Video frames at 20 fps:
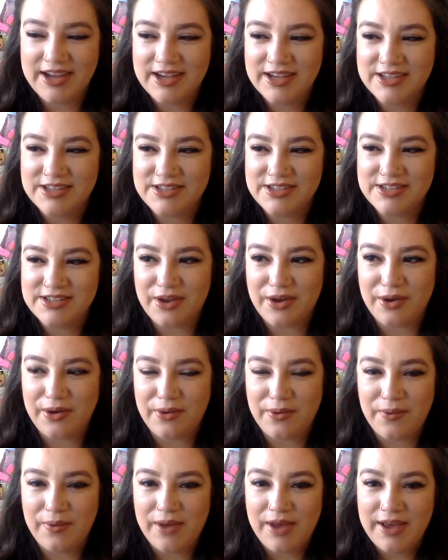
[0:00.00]

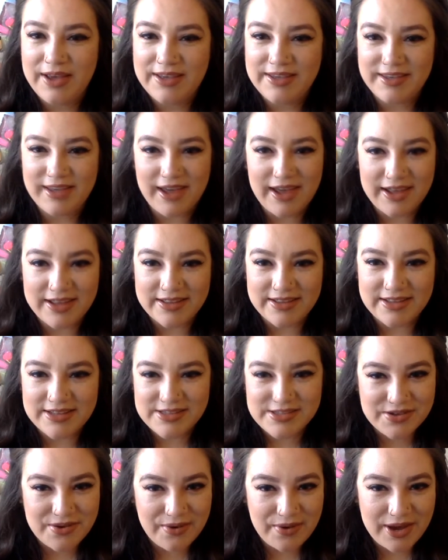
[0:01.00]
So yeah, let's
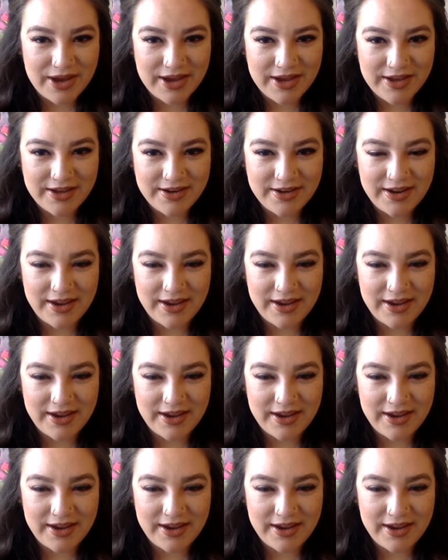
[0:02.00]
go ahead